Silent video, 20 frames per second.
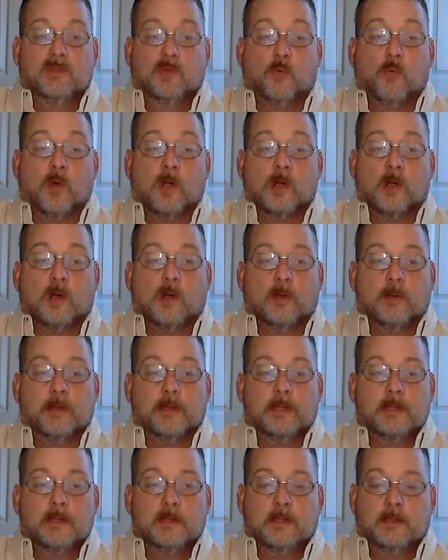the world.
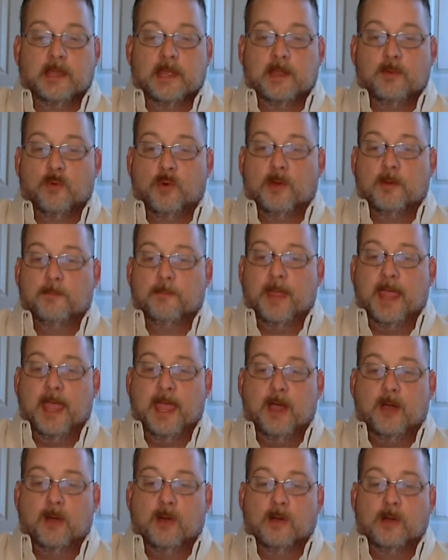They want
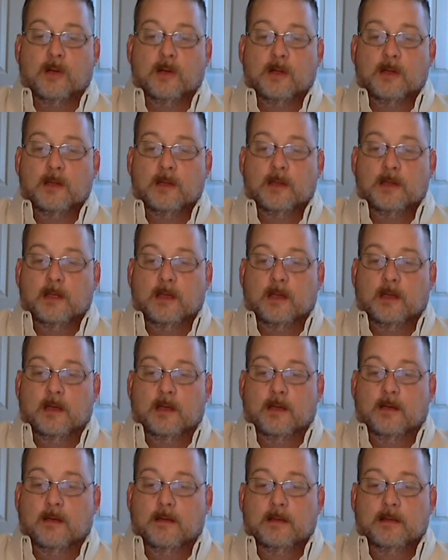power
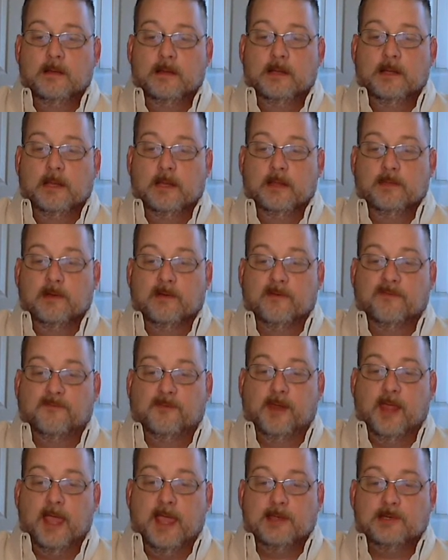in their
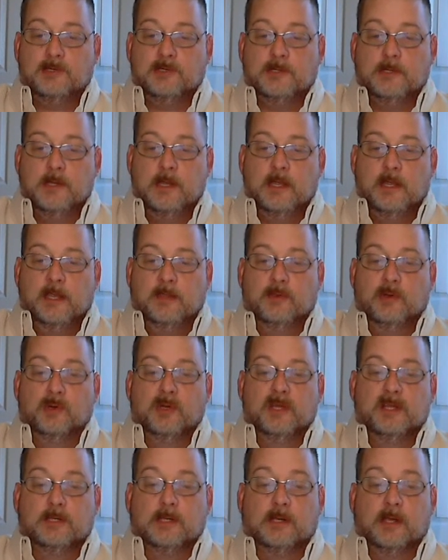flesh, in their
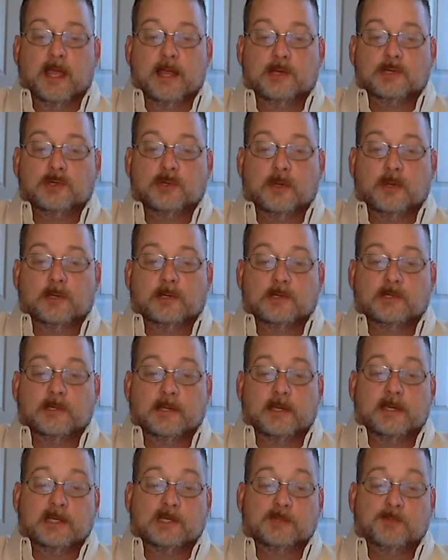intellectual
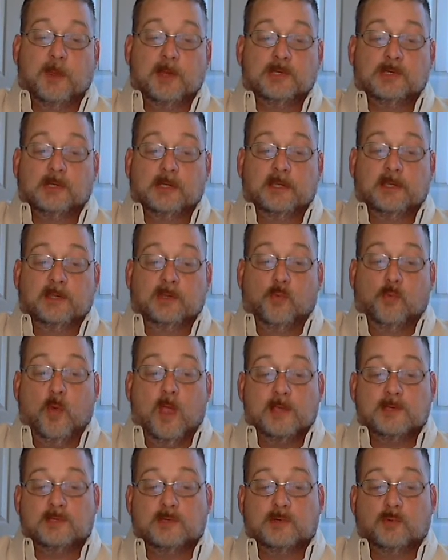understanding, especially in the
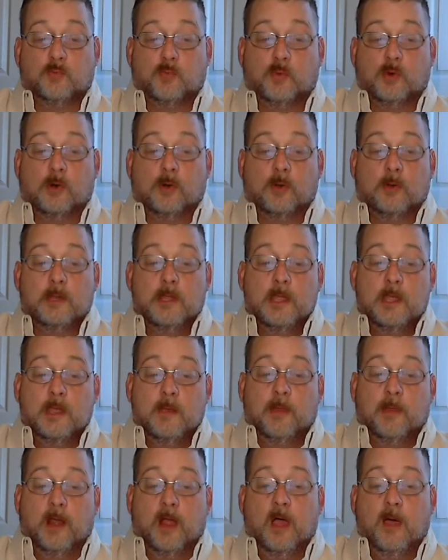Western world.
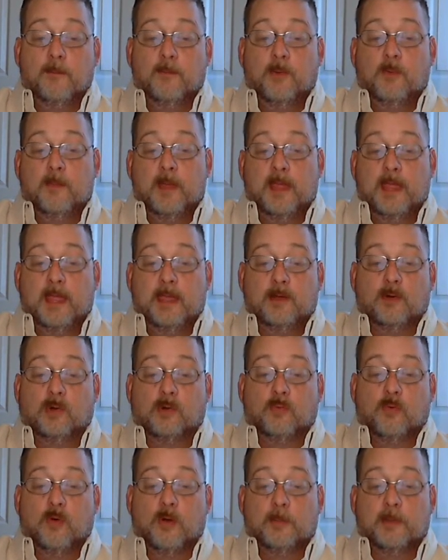But a humble man
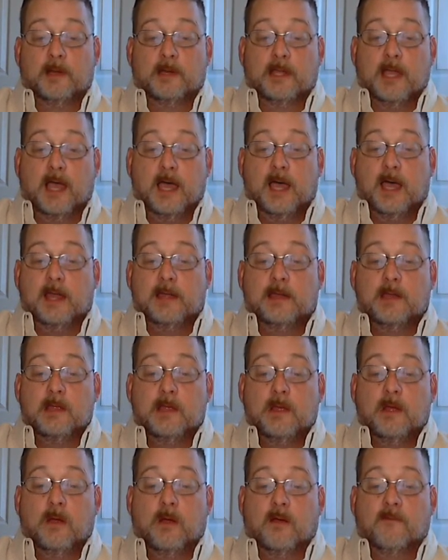or woman of God
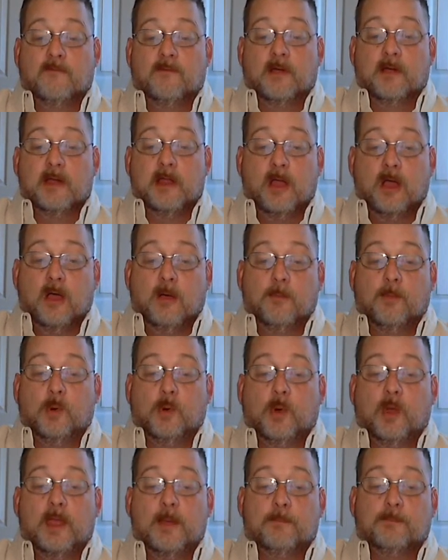are very
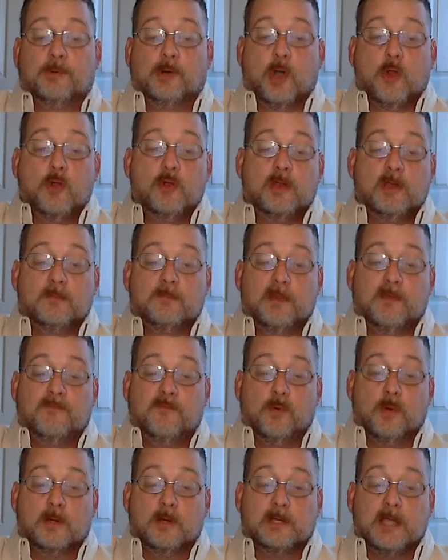humble and broken
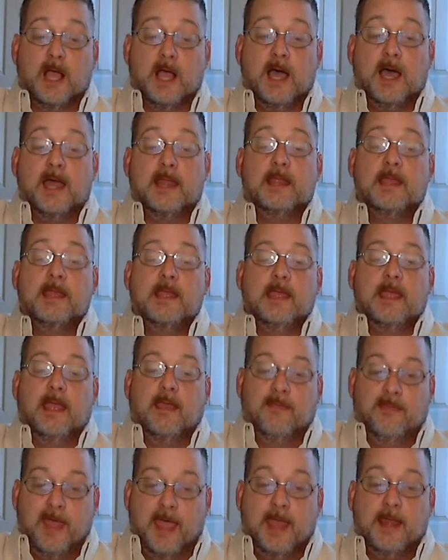before God,
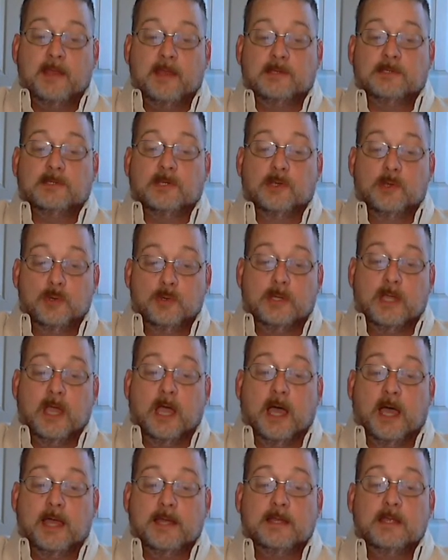and that's who
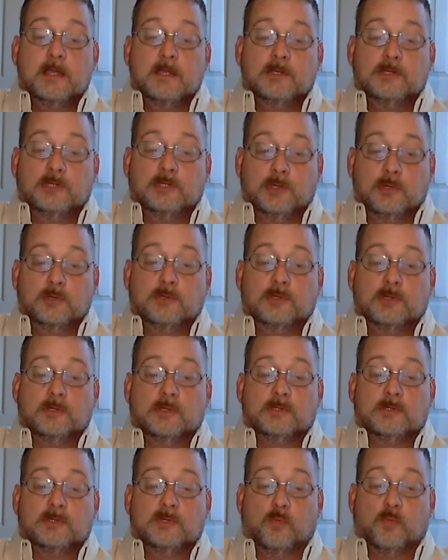God
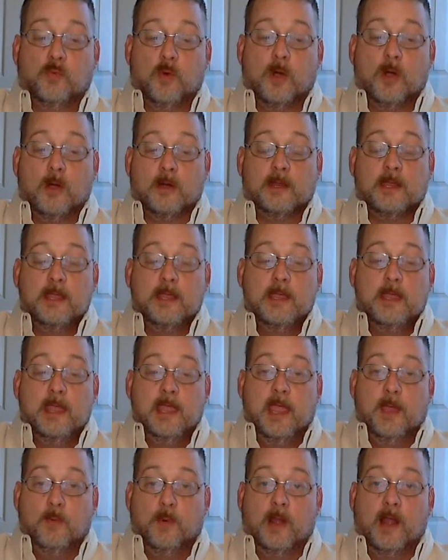chooses to work.
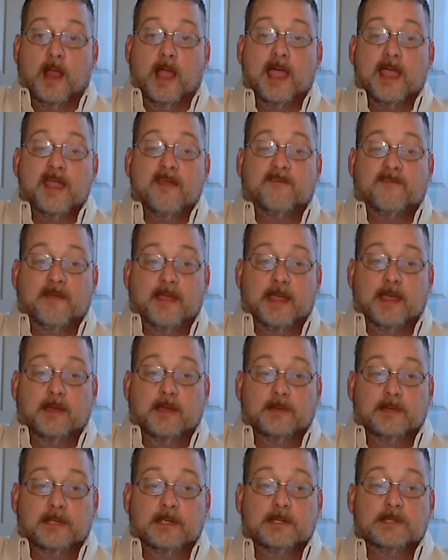And what I have
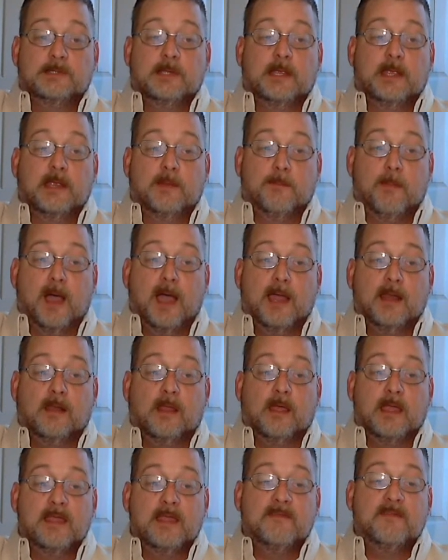found is, in my
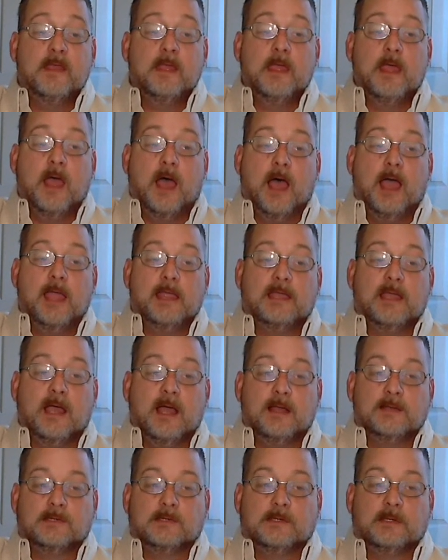life, I
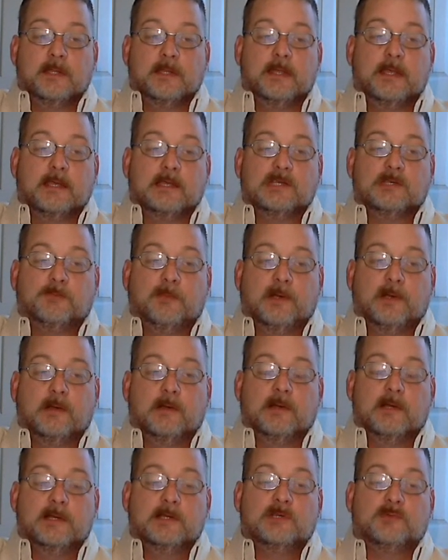constantly
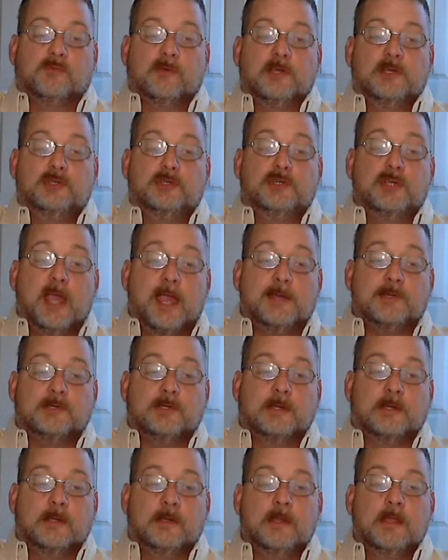experience
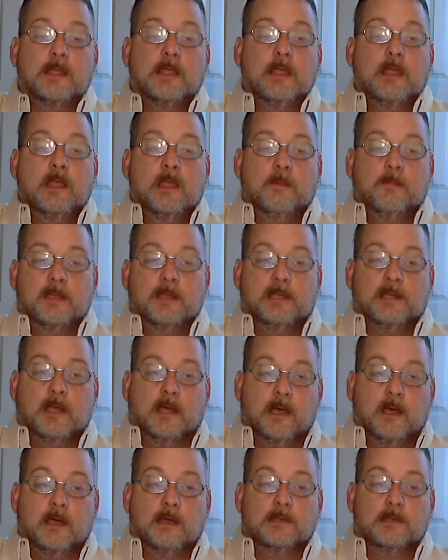rejection
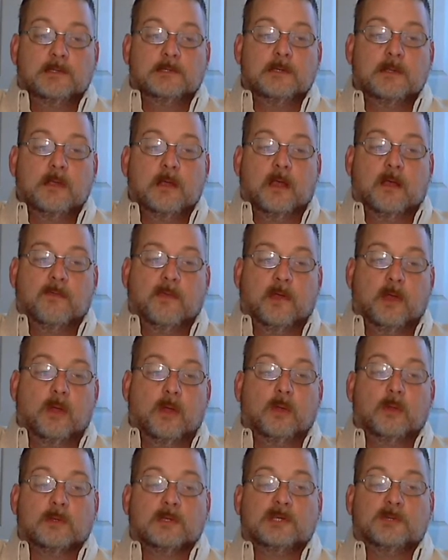because of the
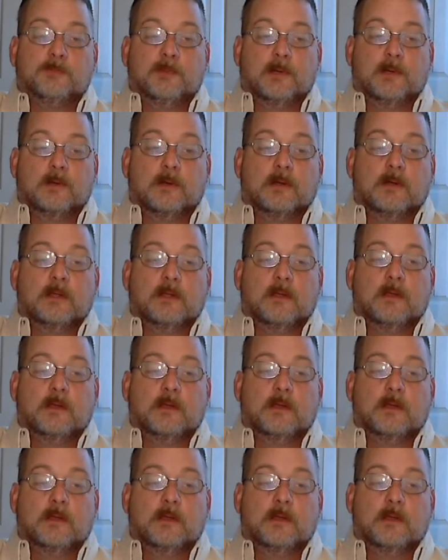Holy Spirit